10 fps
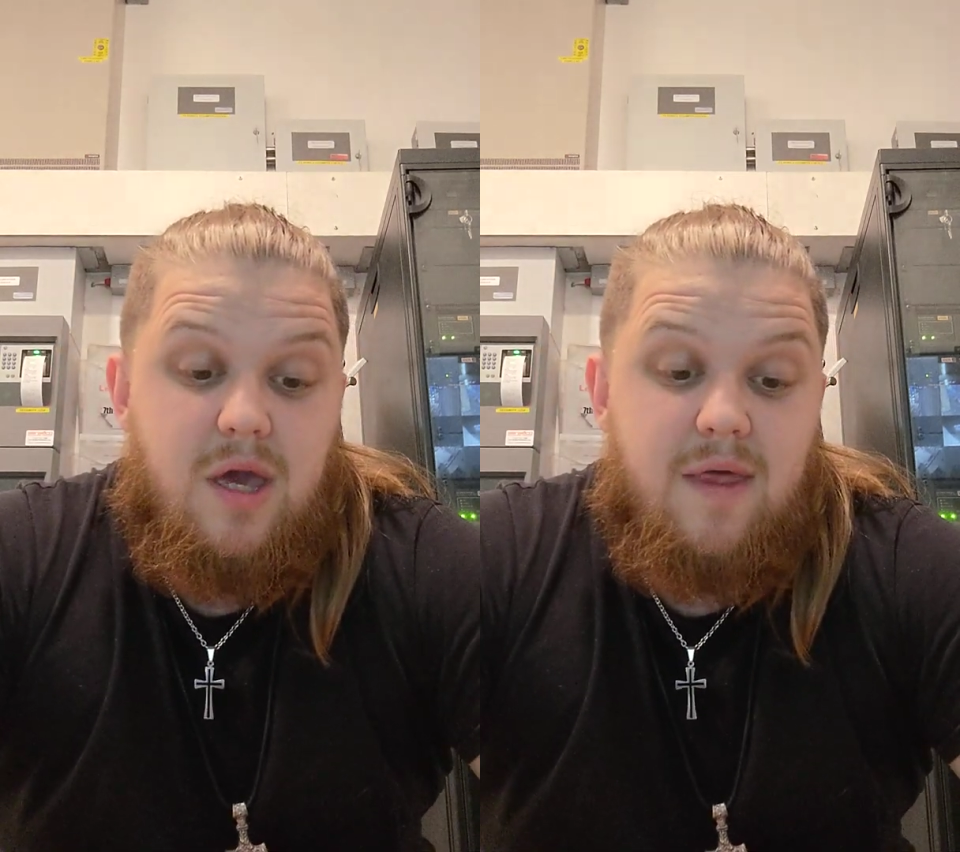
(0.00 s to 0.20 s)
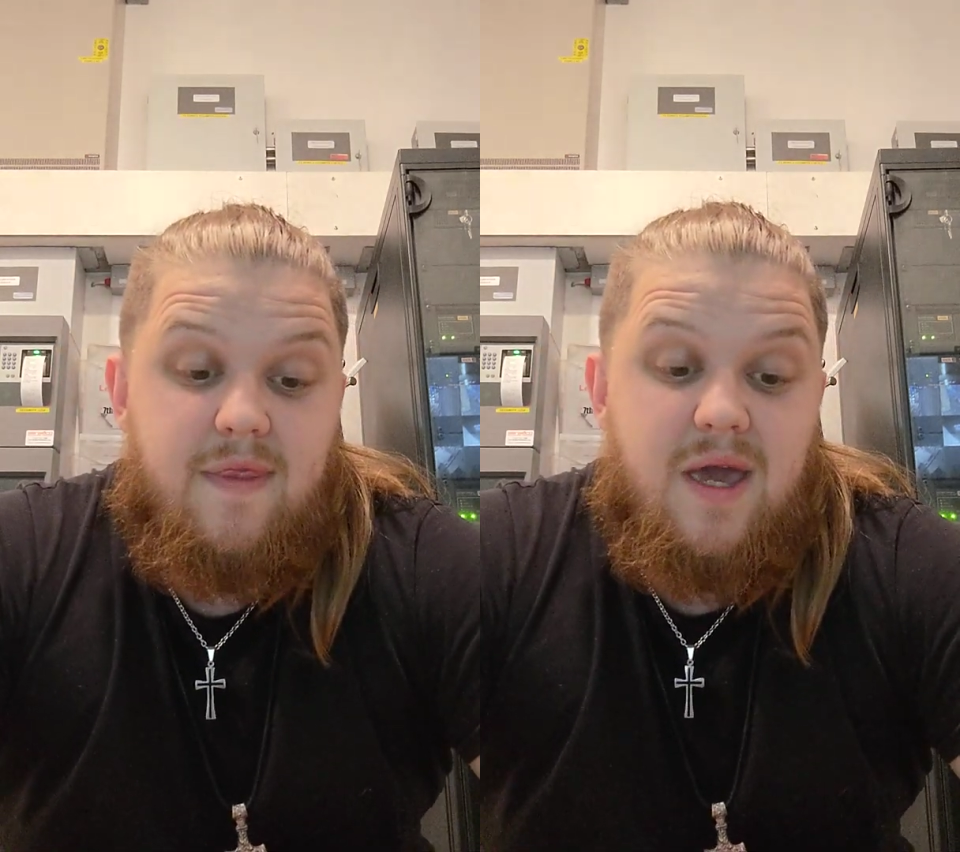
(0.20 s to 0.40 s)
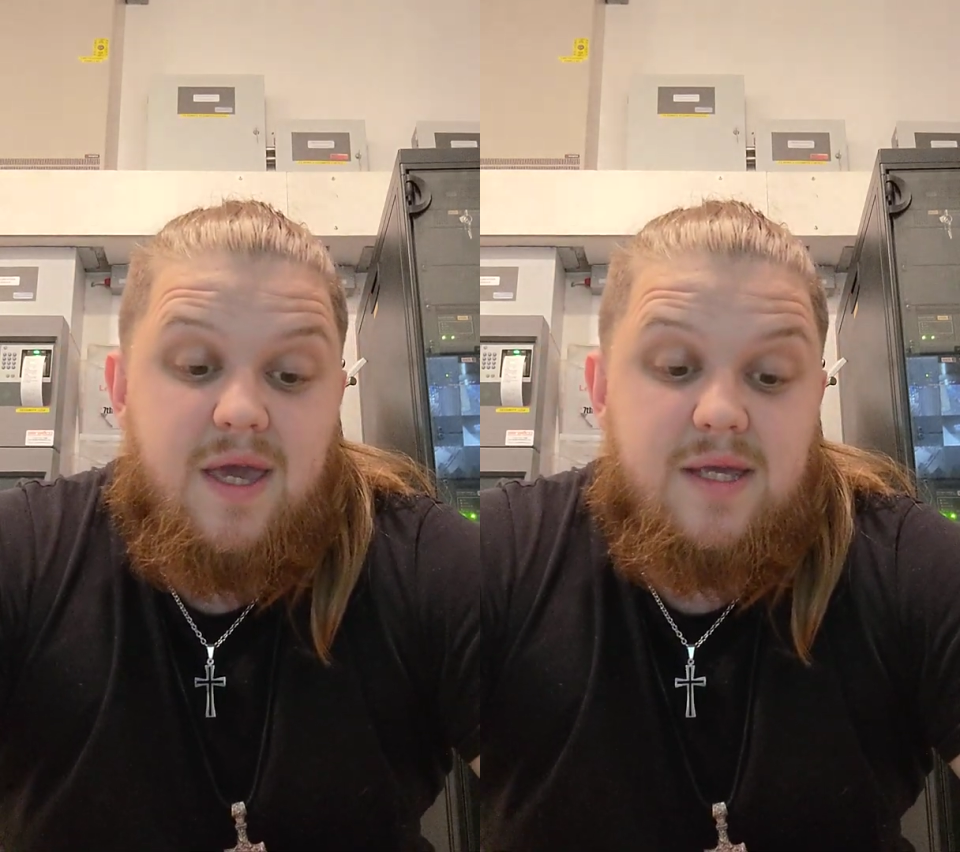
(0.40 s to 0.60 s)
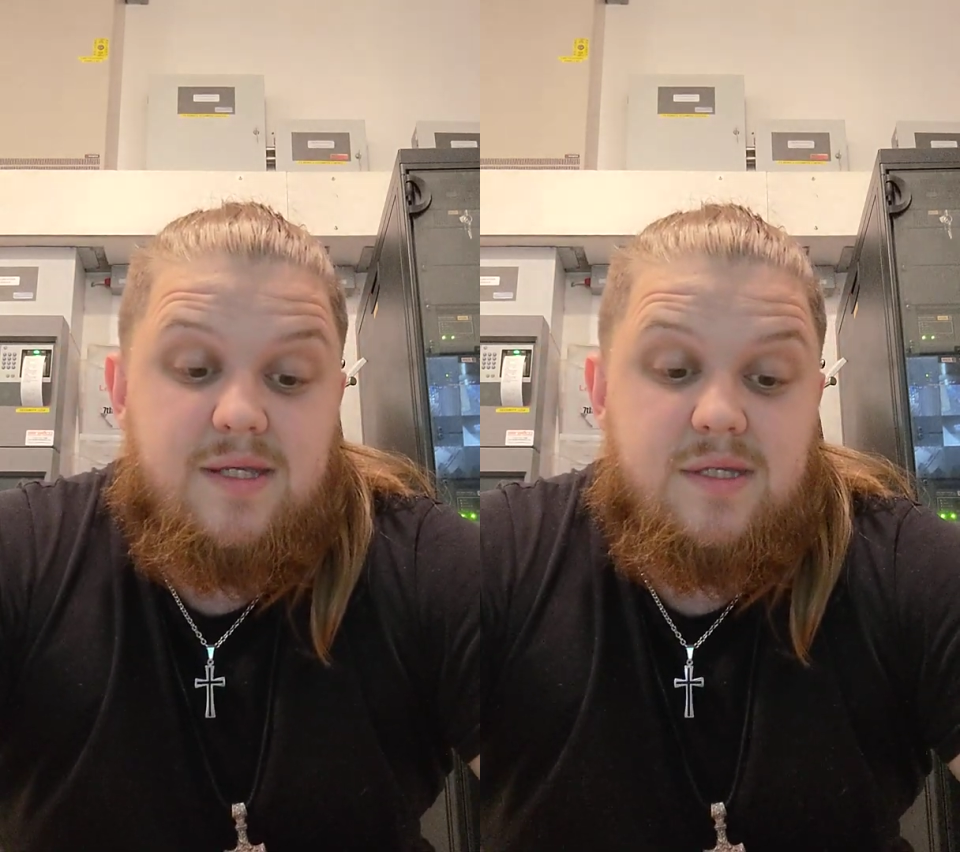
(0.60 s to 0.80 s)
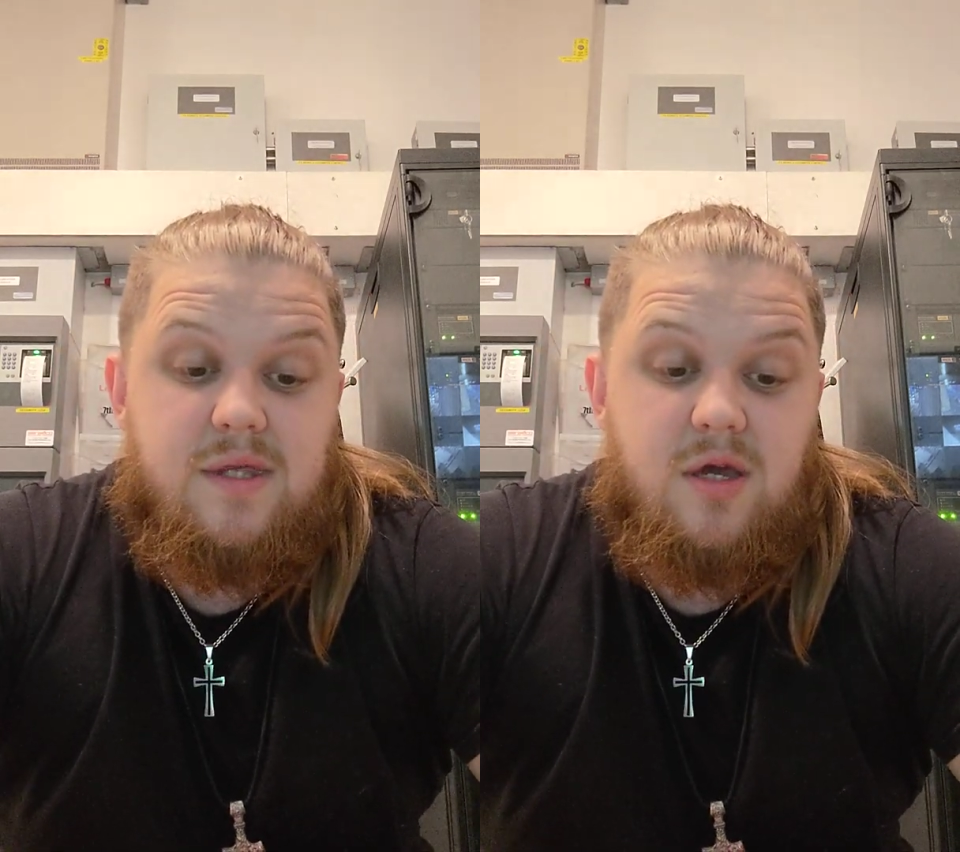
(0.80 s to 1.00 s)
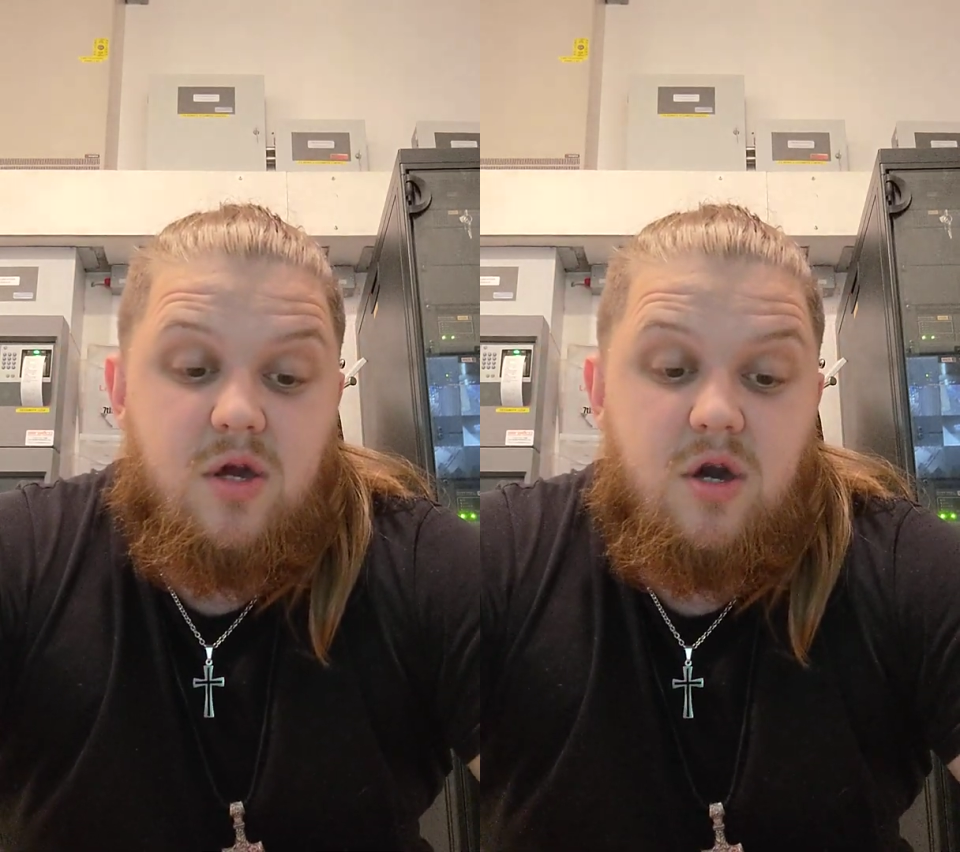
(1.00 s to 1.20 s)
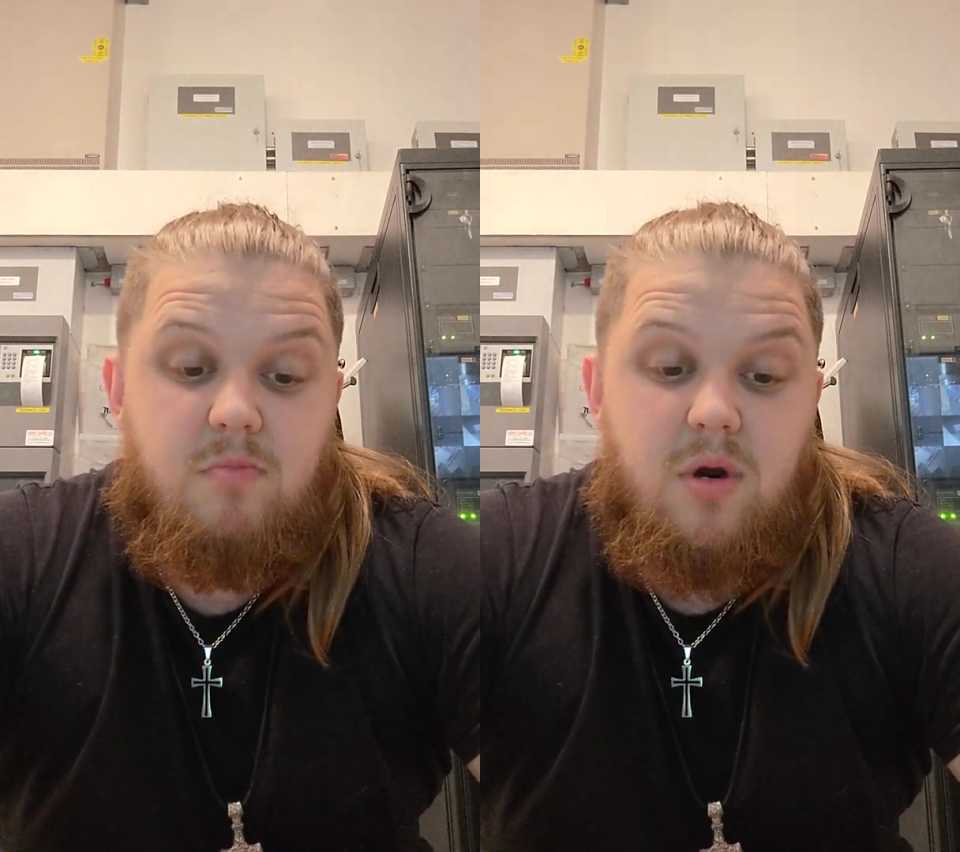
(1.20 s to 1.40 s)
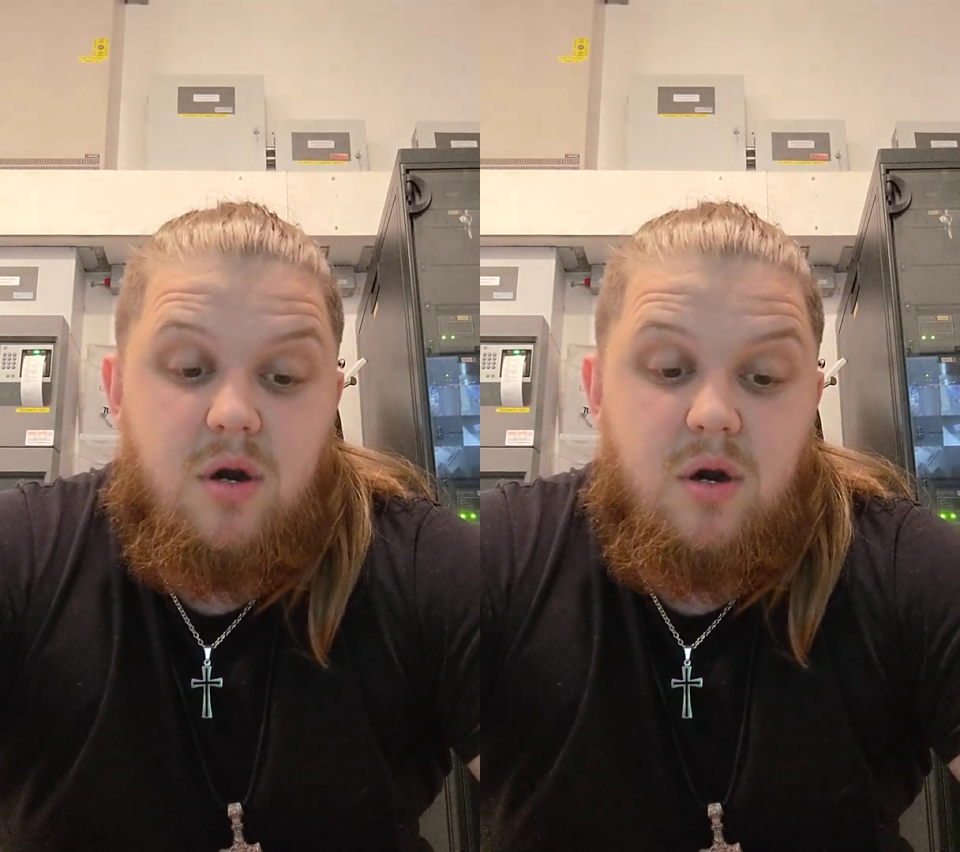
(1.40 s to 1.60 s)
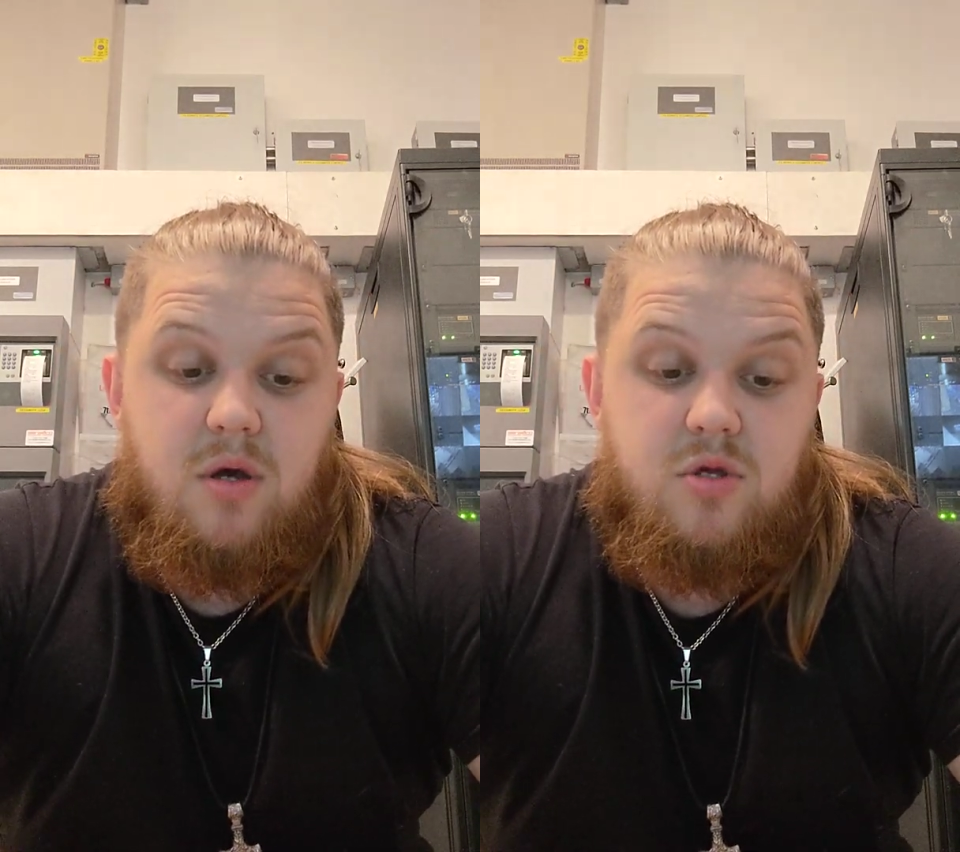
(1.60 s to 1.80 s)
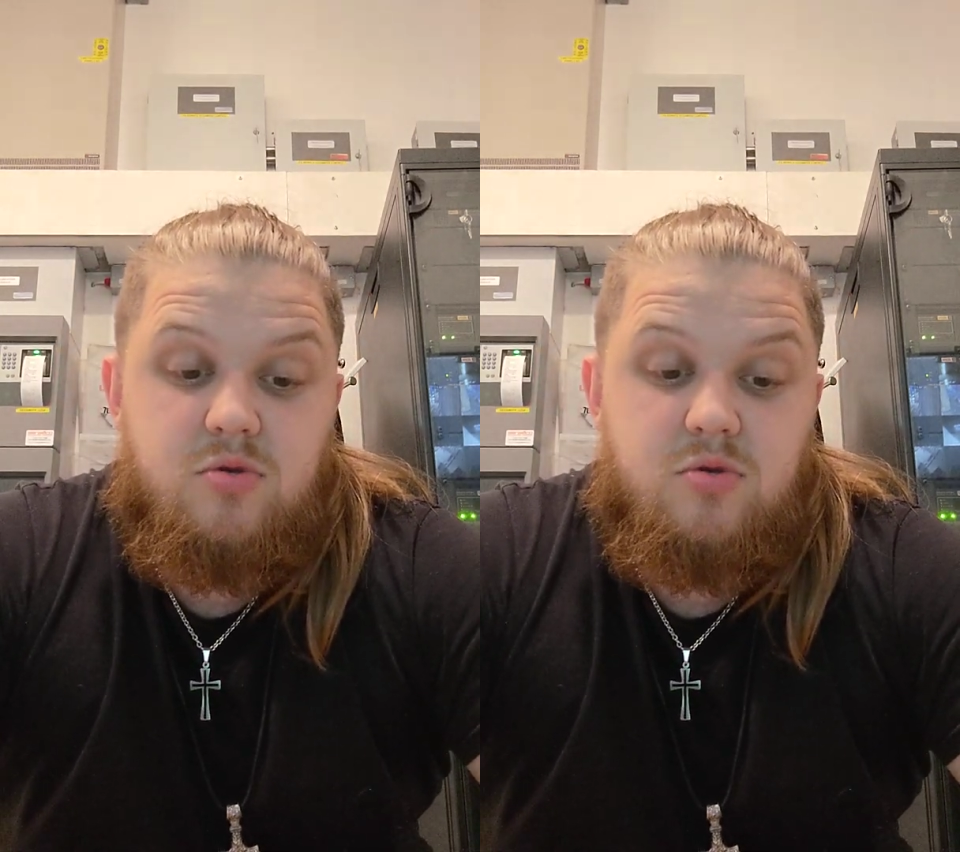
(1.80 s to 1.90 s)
and that is the Gerber